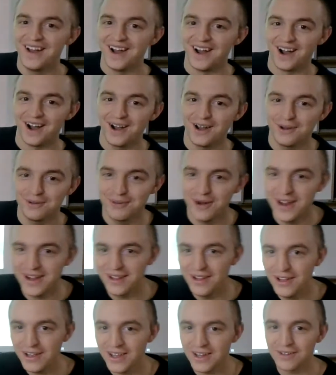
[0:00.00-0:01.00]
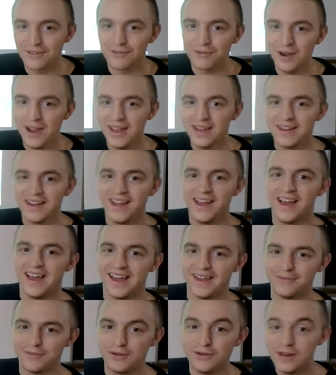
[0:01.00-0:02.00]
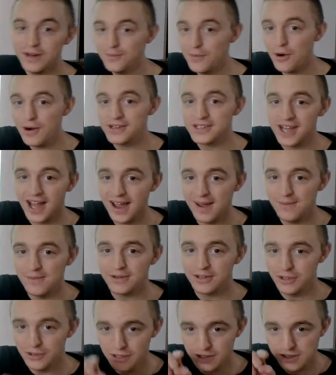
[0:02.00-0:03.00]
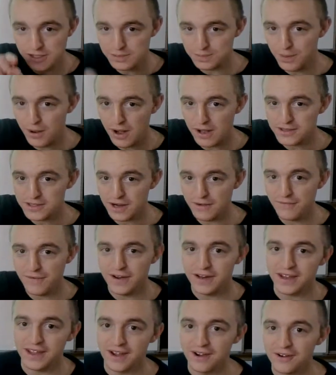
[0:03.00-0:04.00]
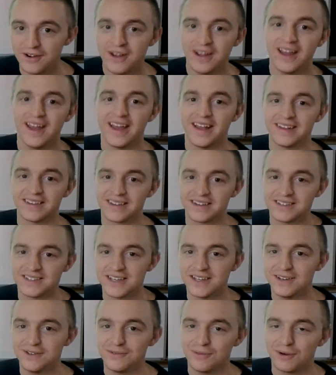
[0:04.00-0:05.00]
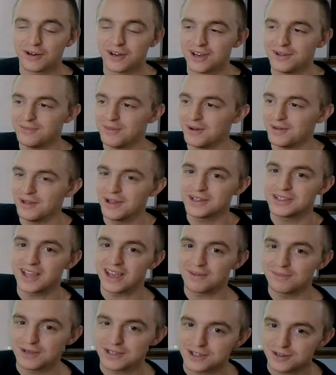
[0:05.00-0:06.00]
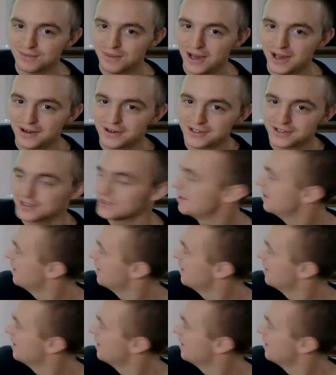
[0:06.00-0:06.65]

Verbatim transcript: All right, looking great. If you need more time, you can just pause our video and continue working. But looks like Mr. Biter's